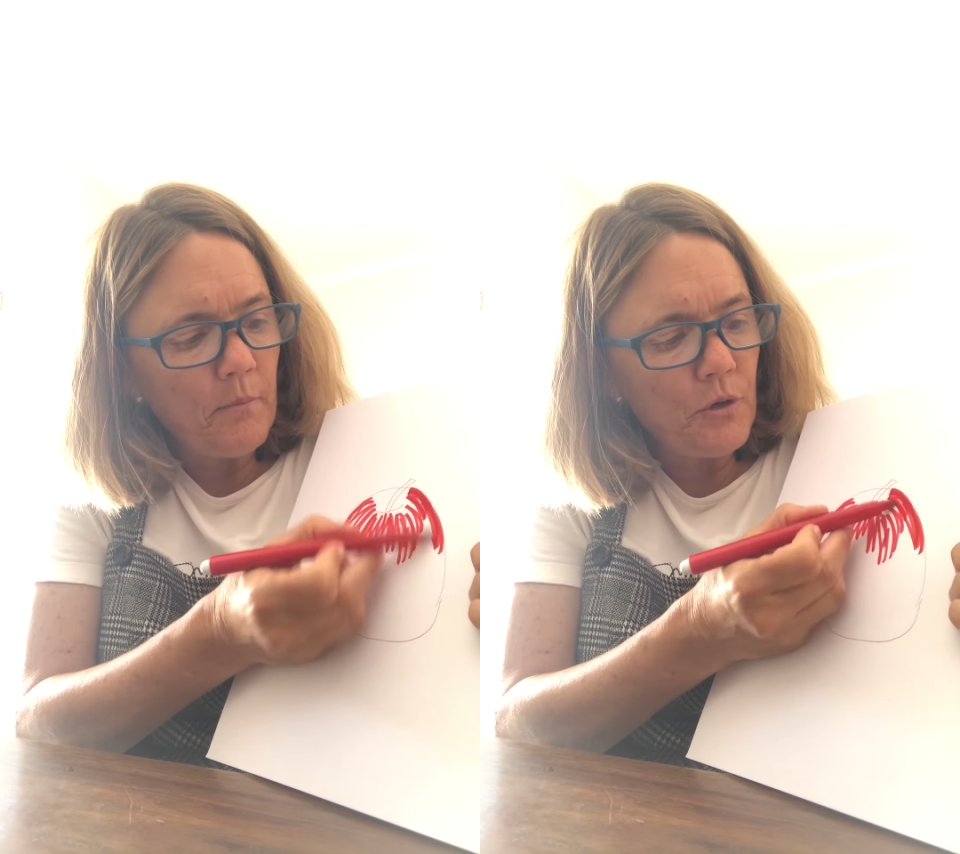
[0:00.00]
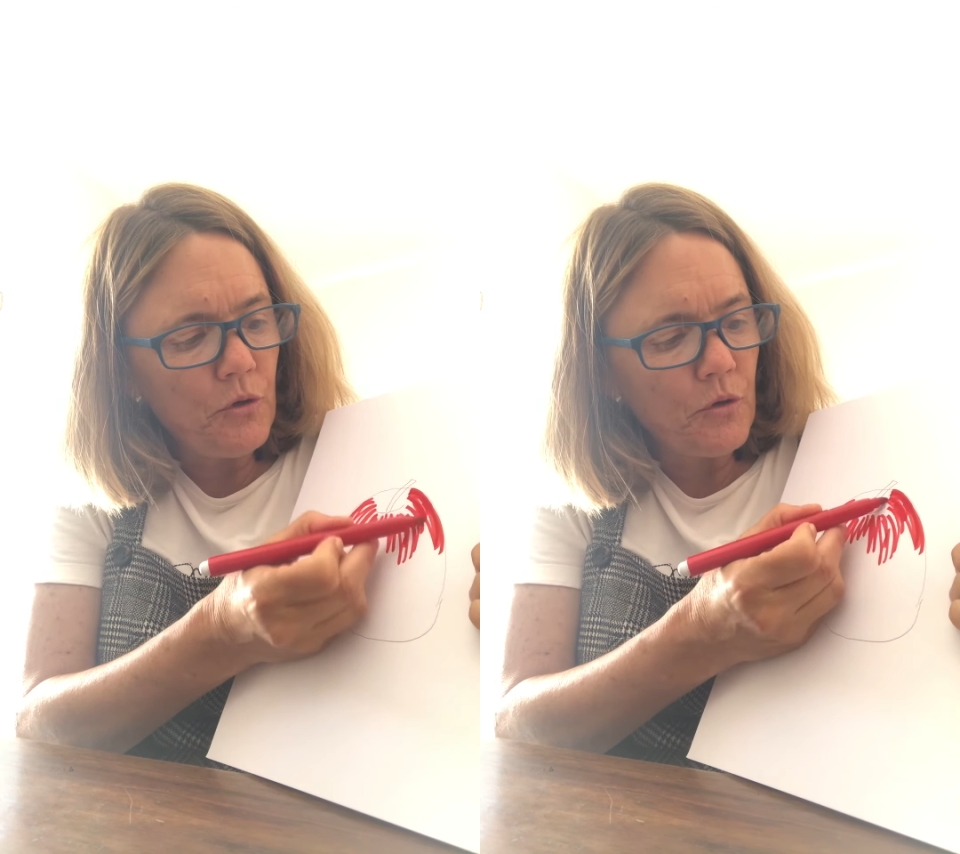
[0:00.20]

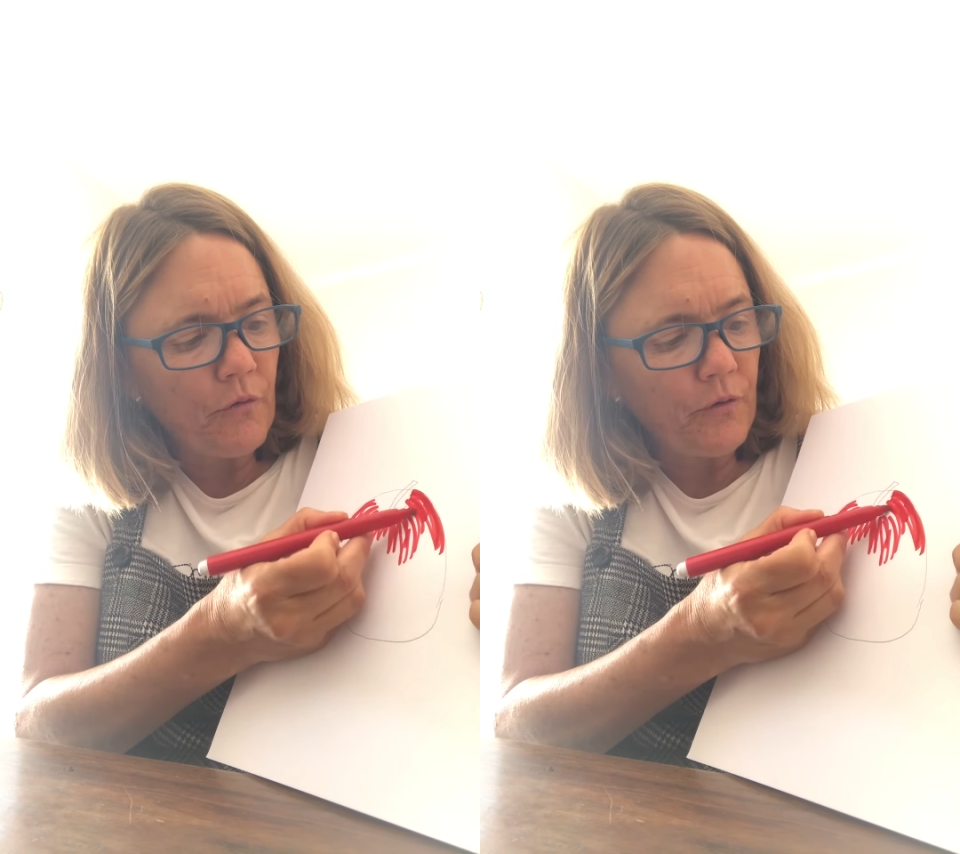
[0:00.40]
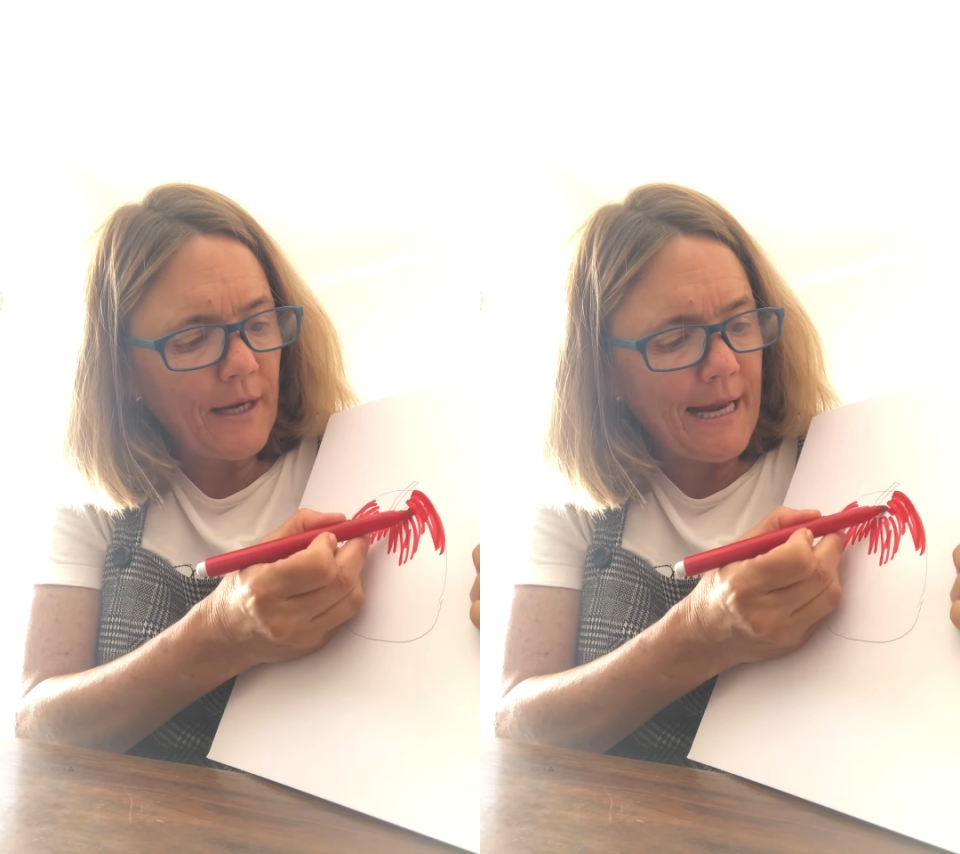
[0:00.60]

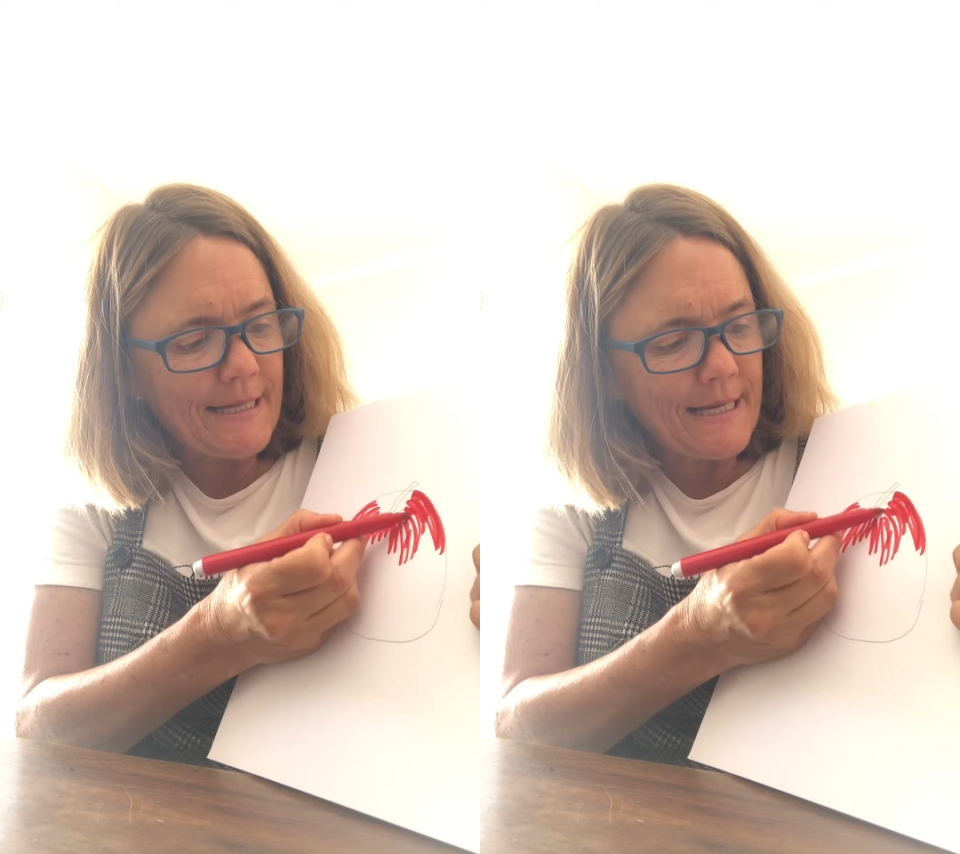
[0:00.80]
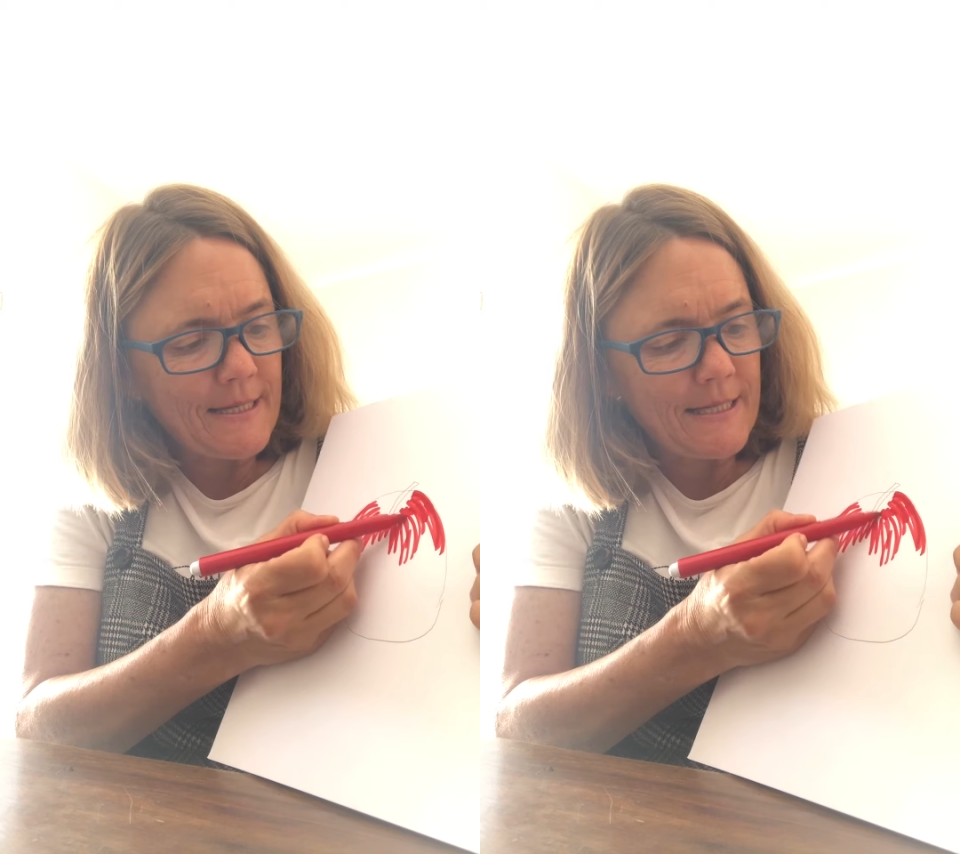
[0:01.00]
beautiful, and
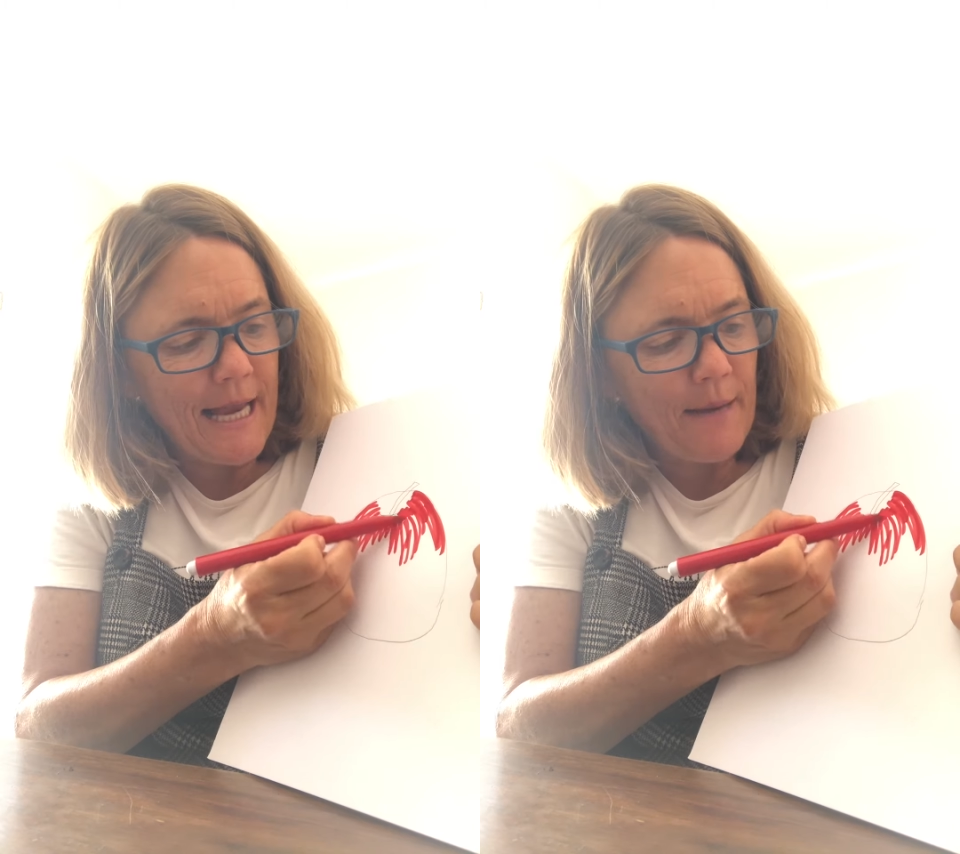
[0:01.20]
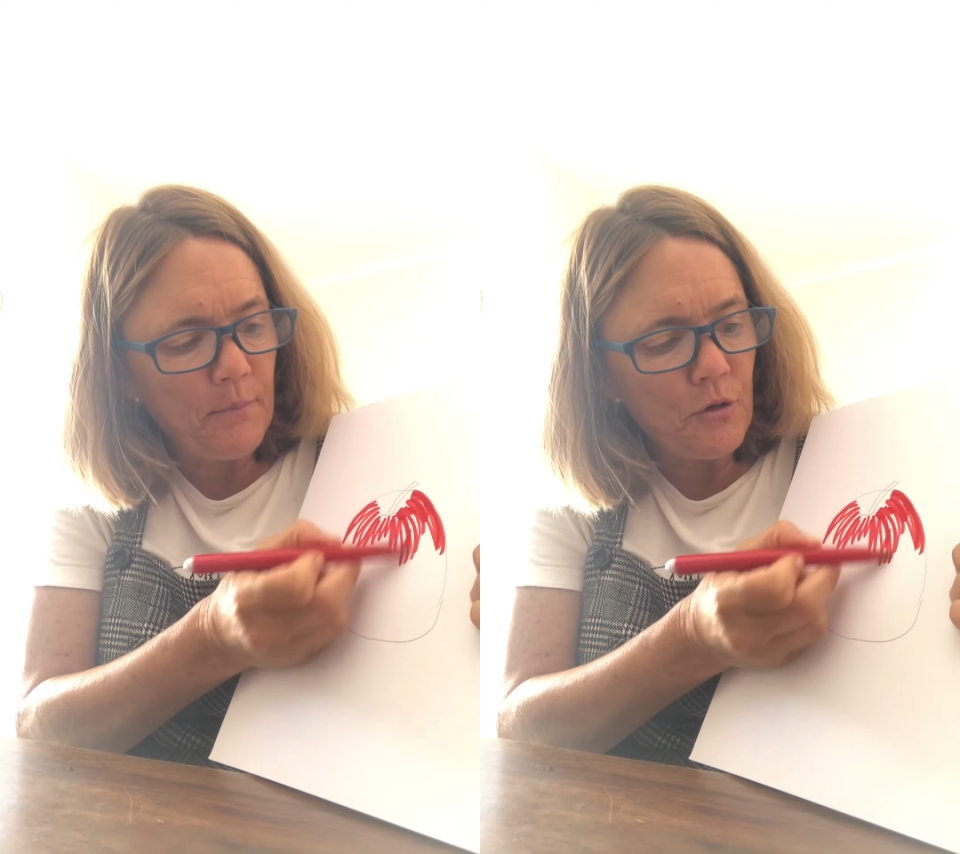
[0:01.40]
as I
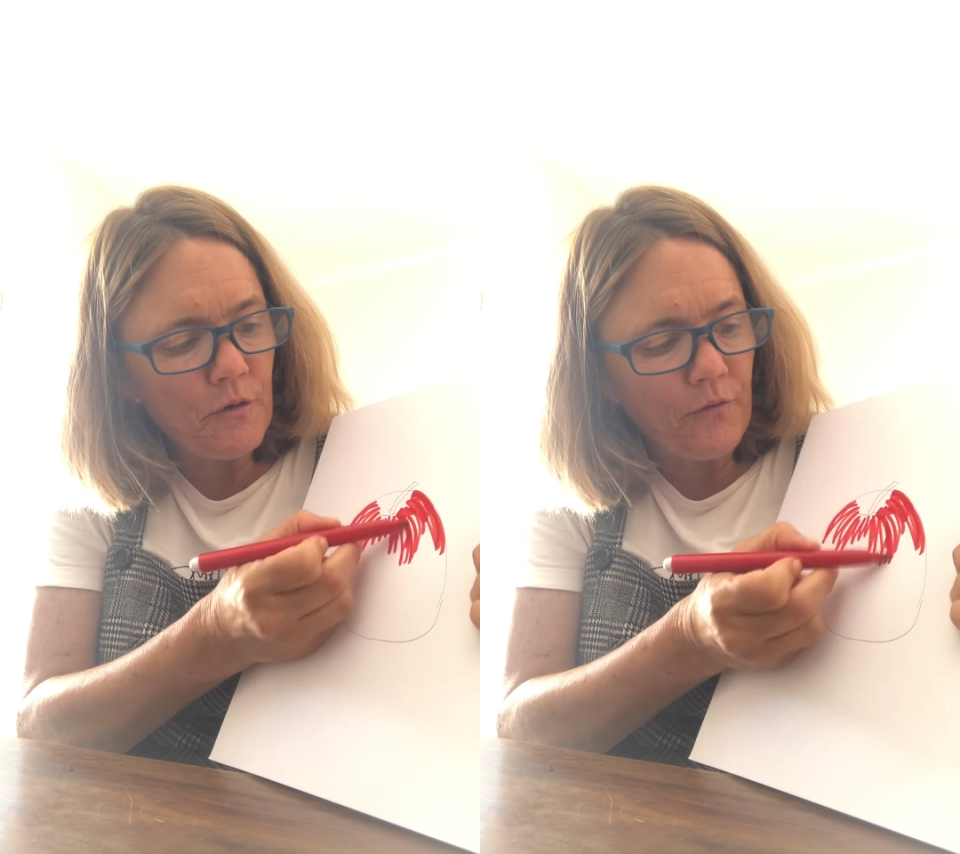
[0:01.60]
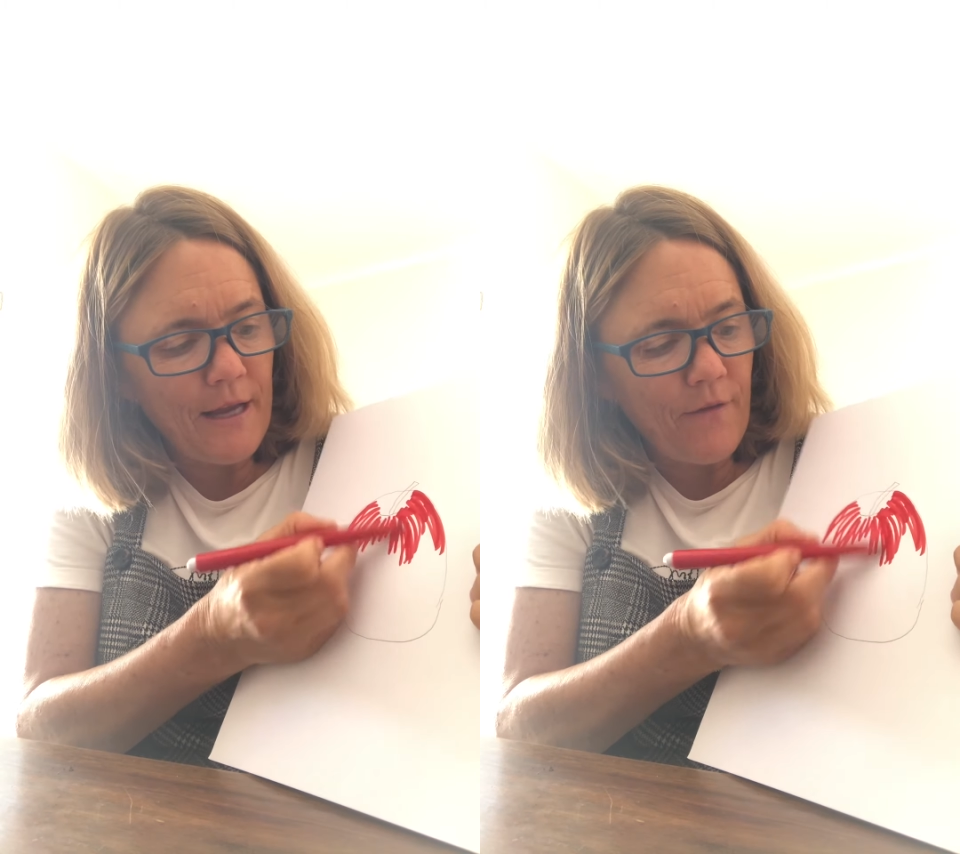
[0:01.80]
say,
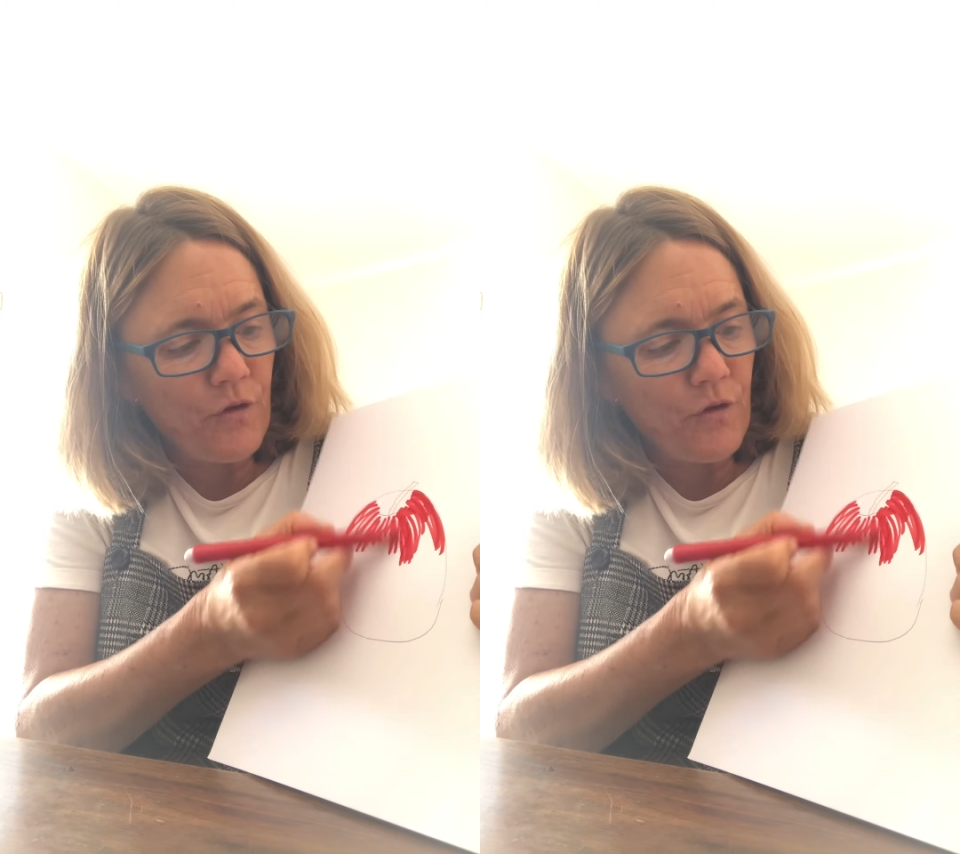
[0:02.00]
beautifully.